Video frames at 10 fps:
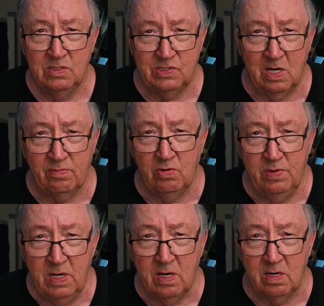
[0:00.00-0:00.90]

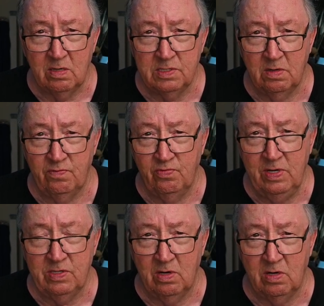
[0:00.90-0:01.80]
several years of
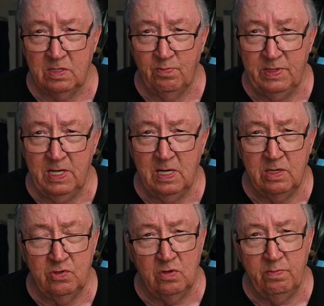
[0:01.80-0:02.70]
research, but then
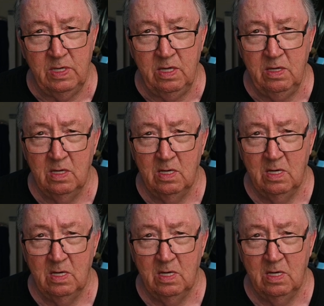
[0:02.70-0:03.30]
it took me